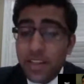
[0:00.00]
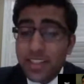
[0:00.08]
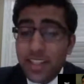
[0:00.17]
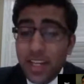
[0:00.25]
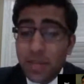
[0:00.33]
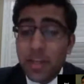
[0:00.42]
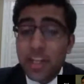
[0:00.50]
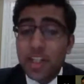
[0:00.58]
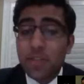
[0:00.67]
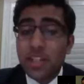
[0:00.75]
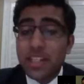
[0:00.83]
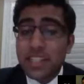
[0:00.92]
Time
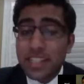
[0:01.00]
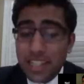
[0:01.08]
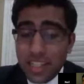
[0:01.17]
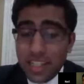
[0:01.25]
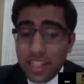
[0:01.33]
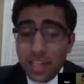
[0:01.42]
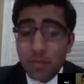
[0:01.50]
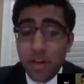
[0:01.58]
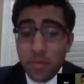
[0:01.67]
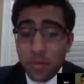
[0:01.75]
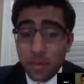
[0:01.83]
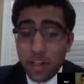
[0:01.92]
management is key in
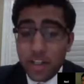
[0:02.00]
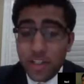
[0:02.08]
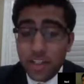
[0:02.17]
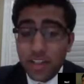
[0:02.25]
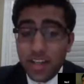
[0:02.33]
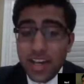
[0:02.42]
preparation.